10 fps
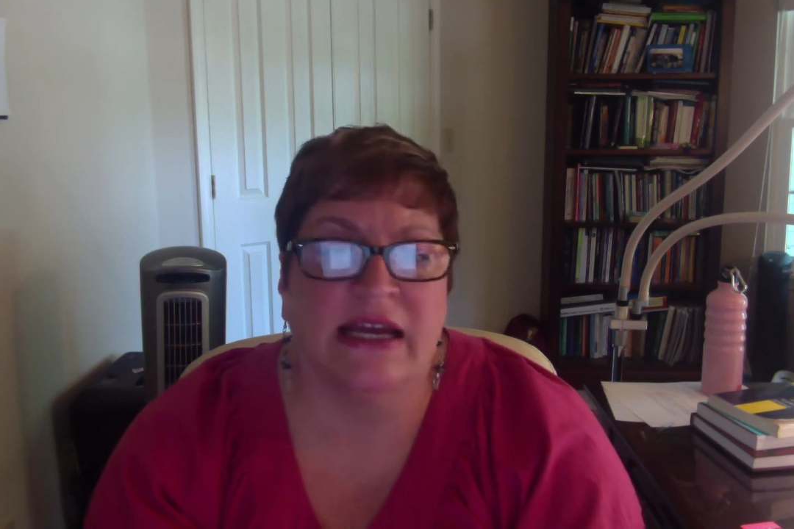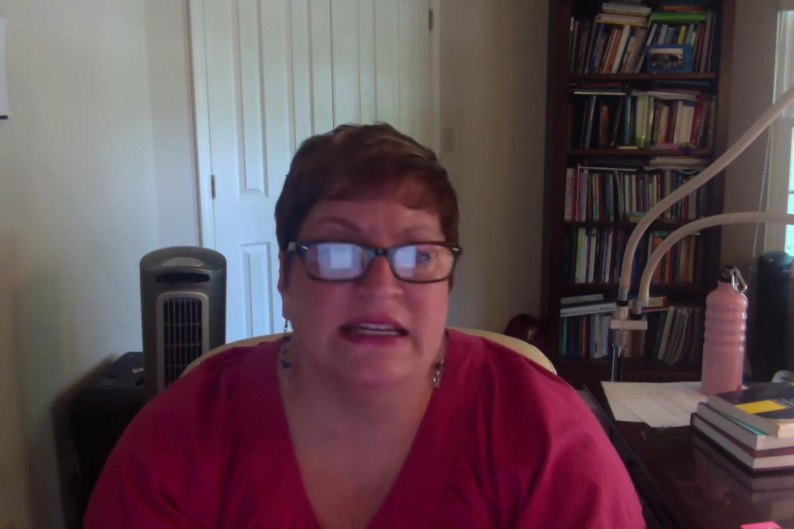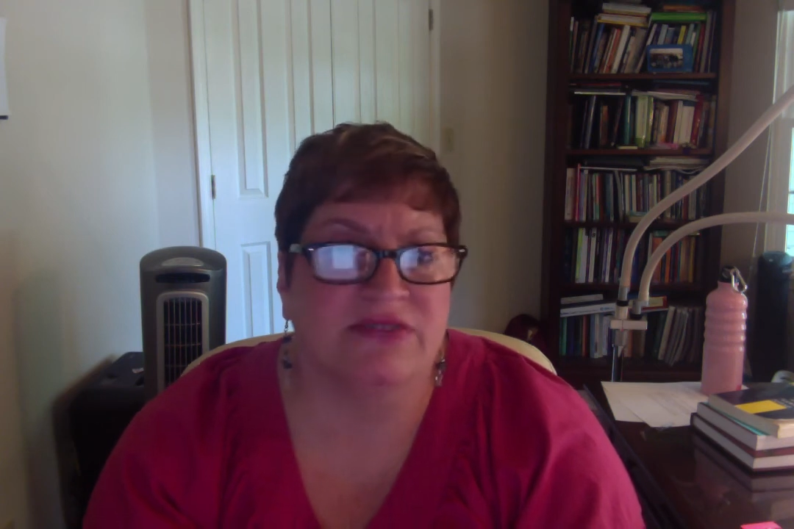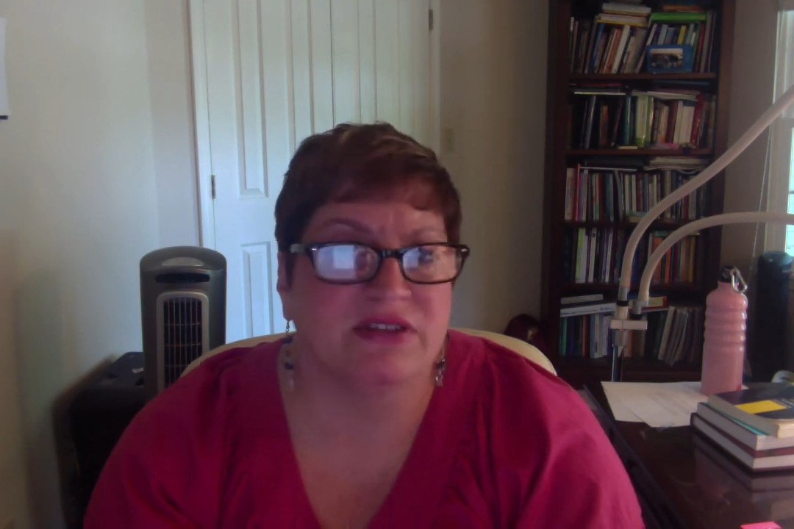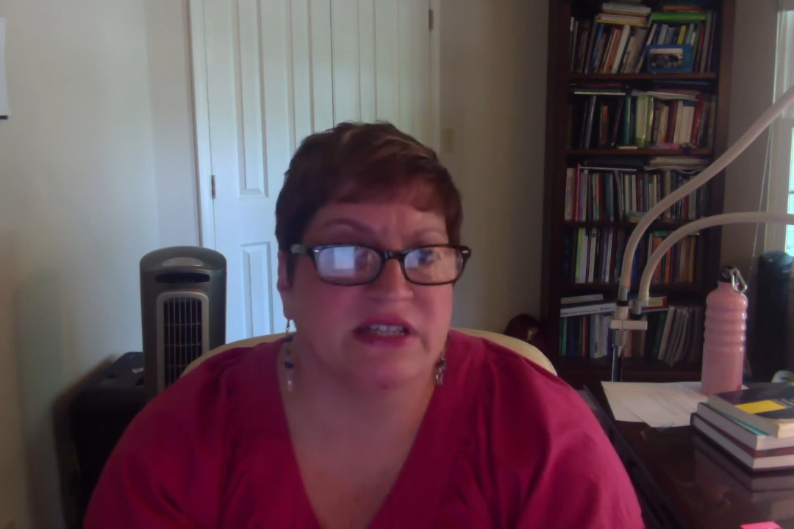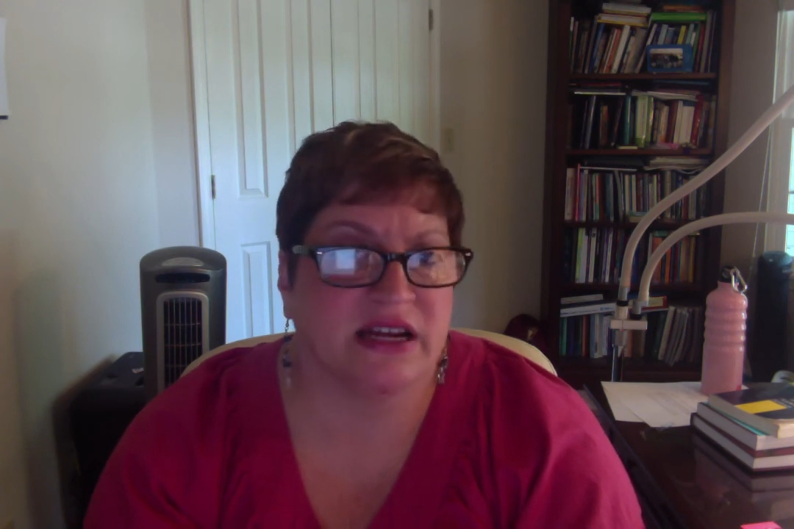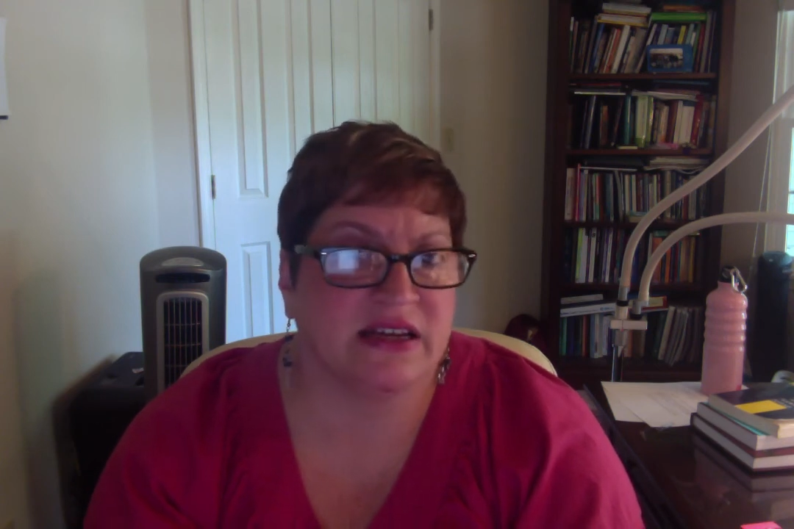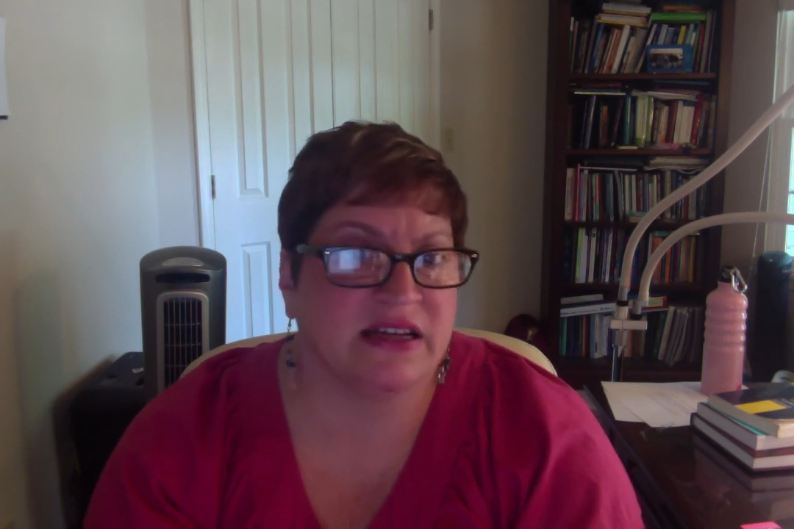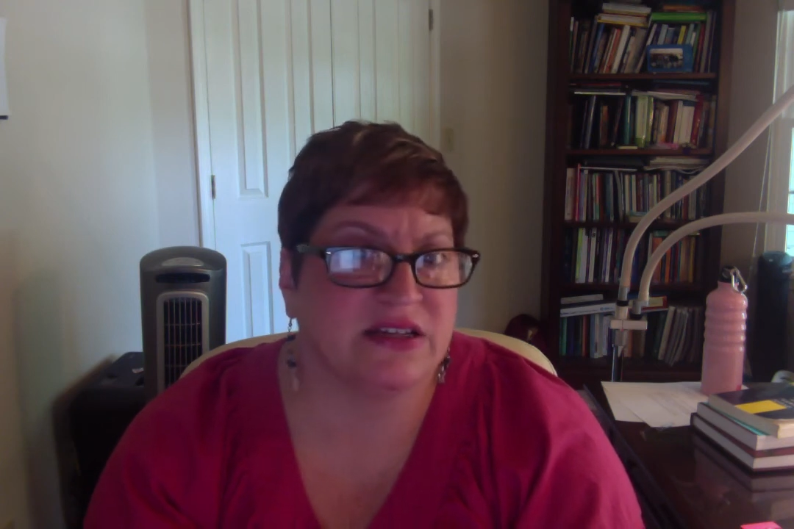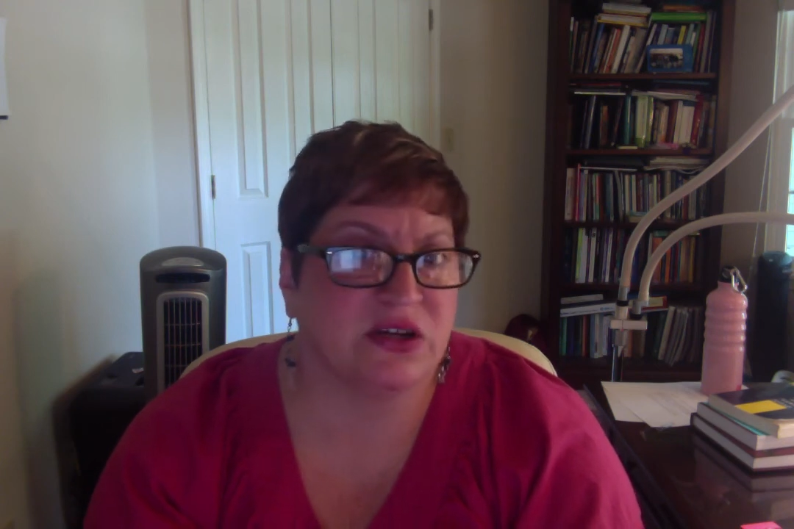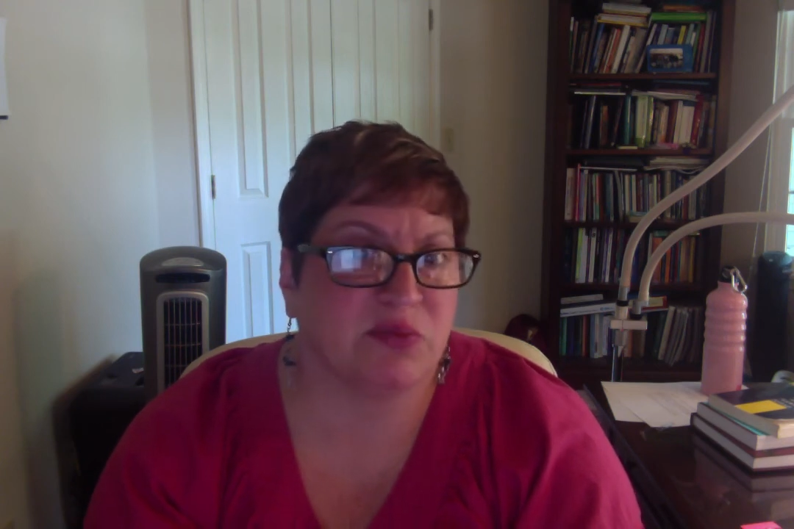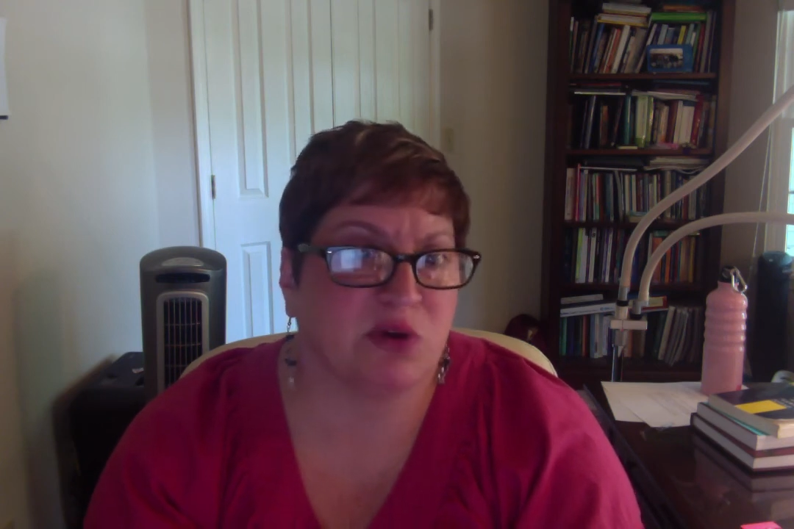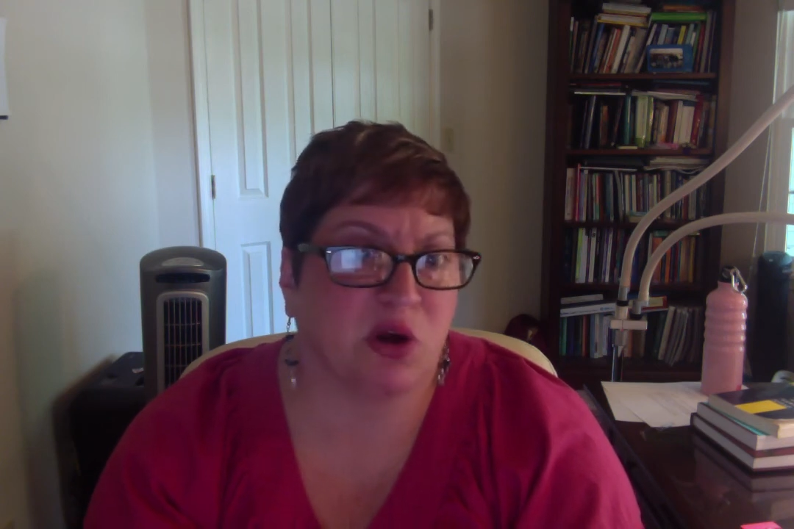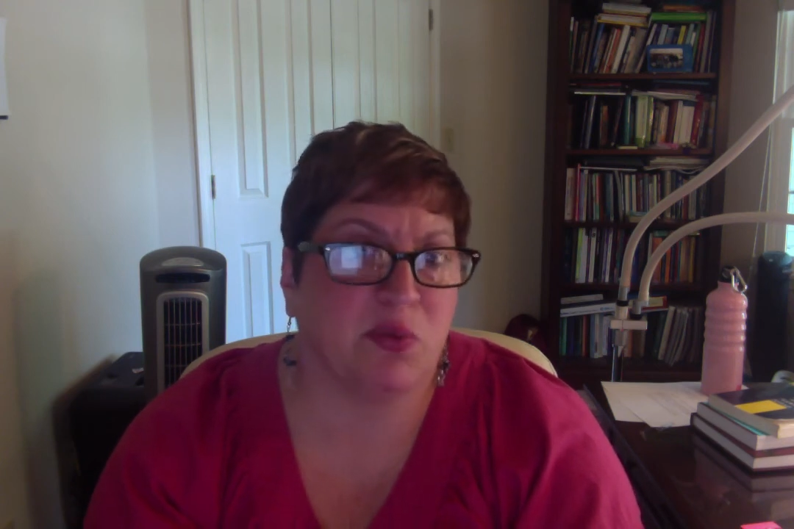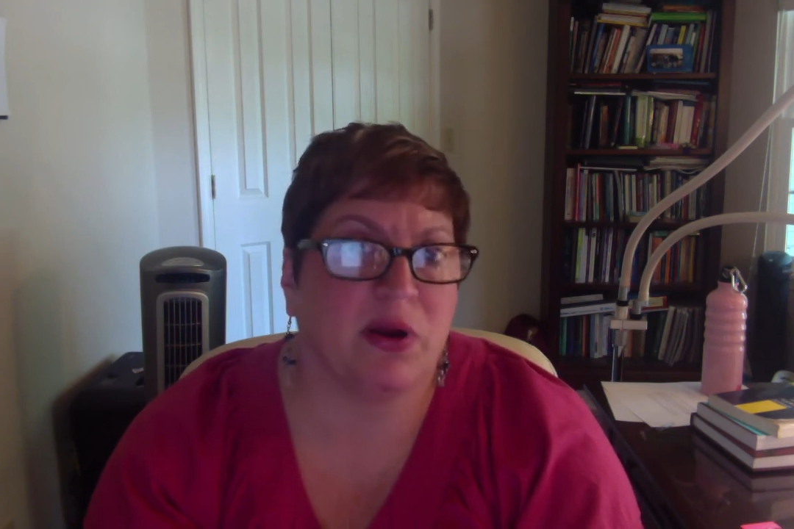that are
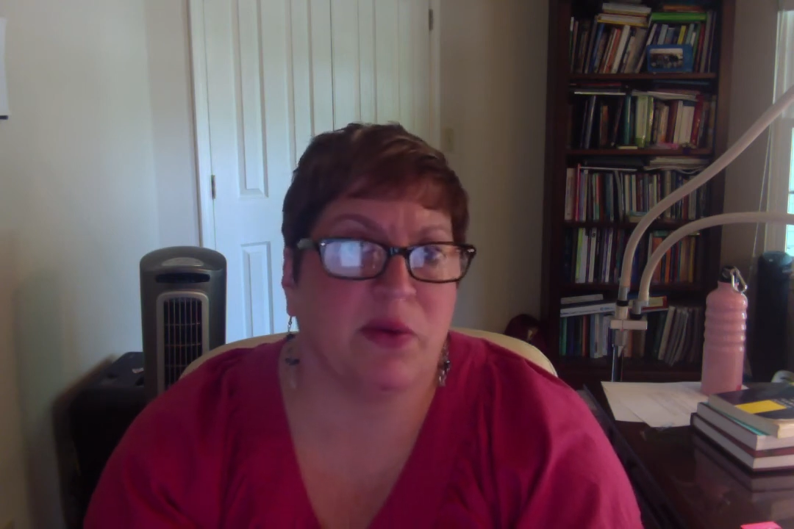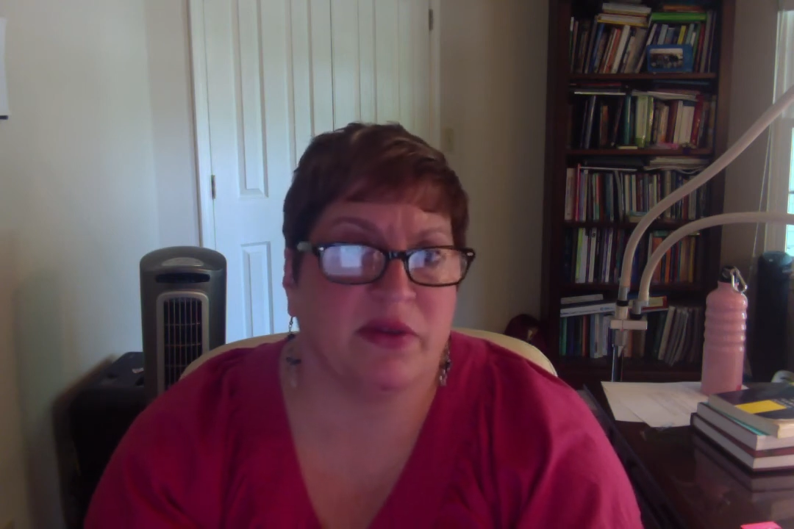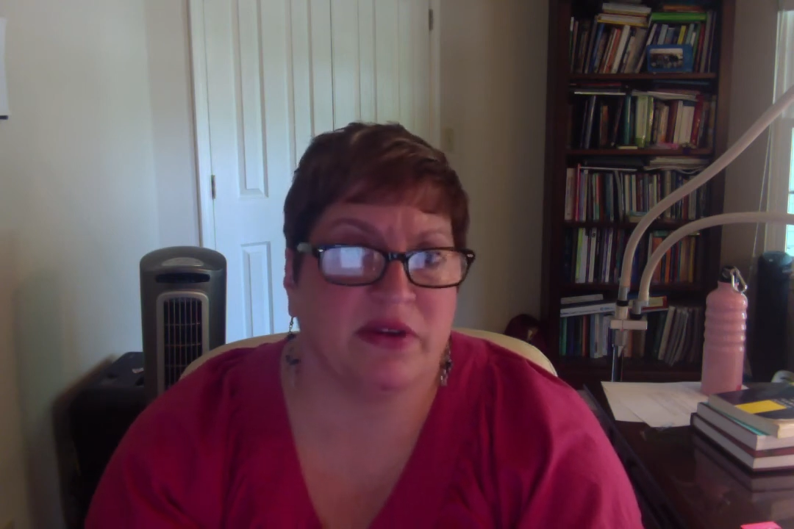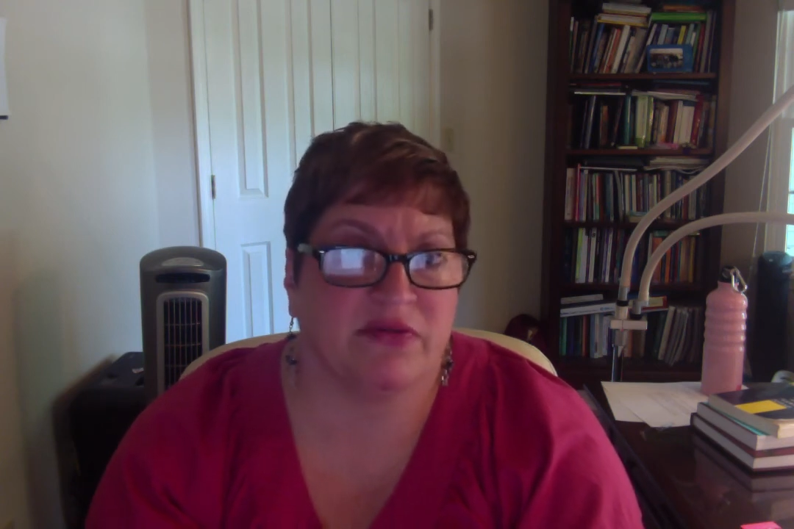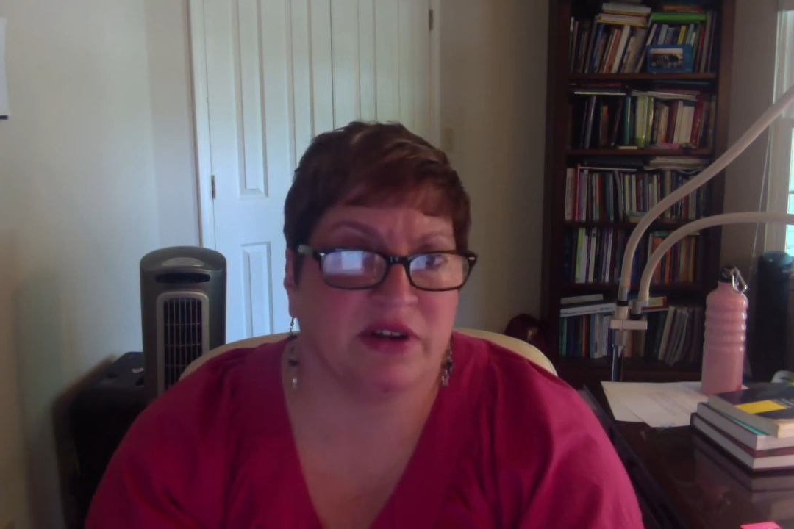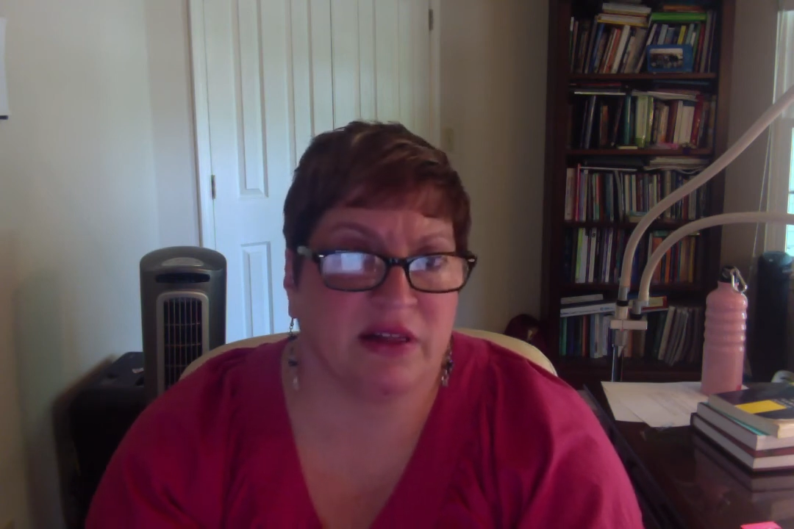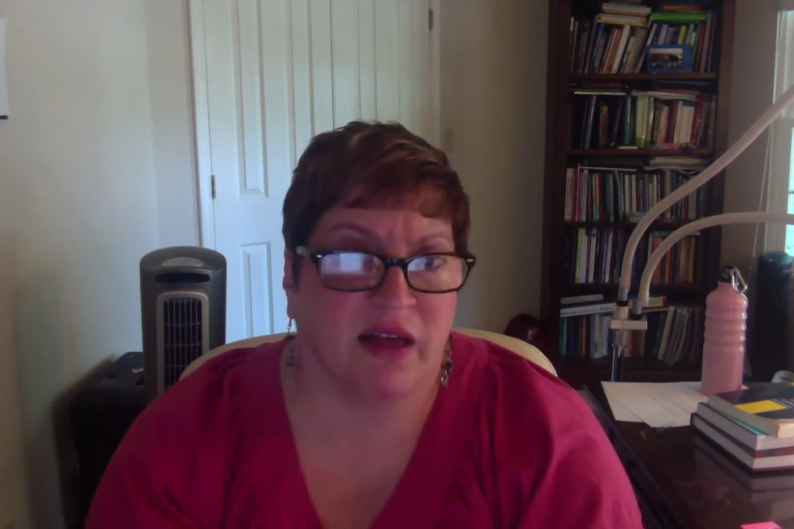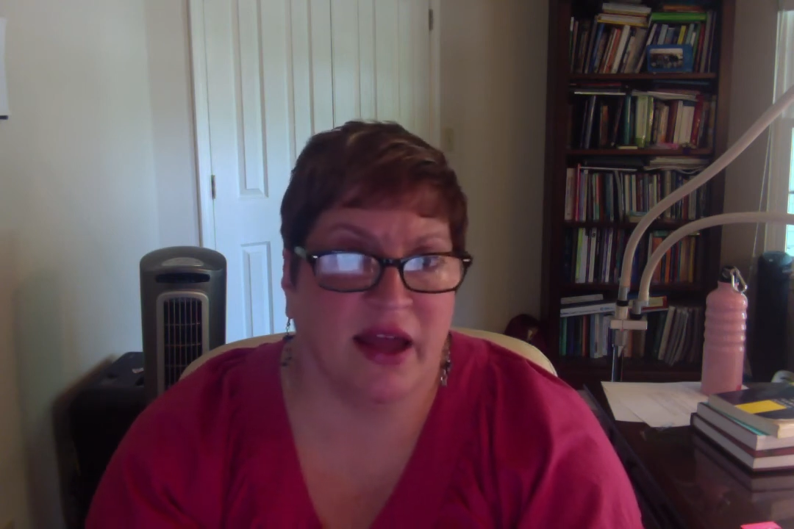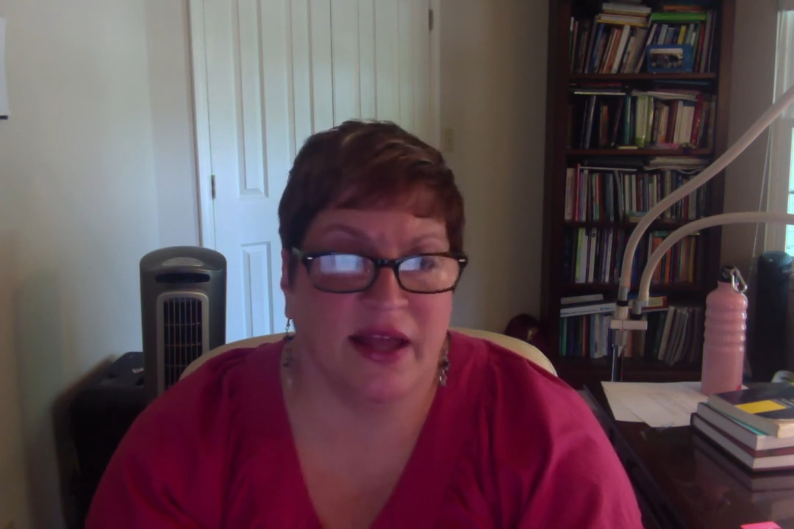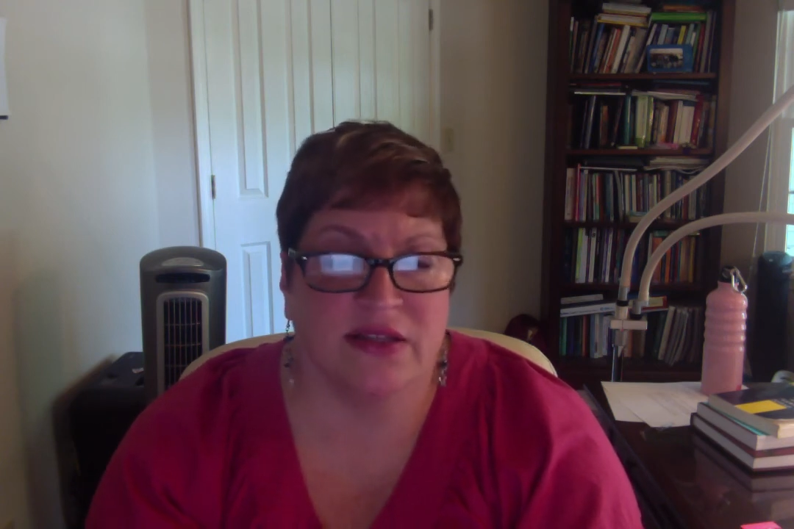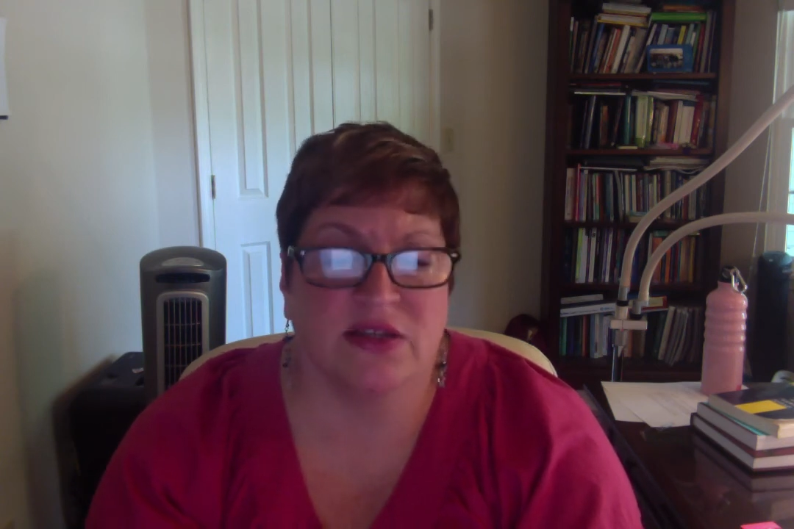appropriate with different clients,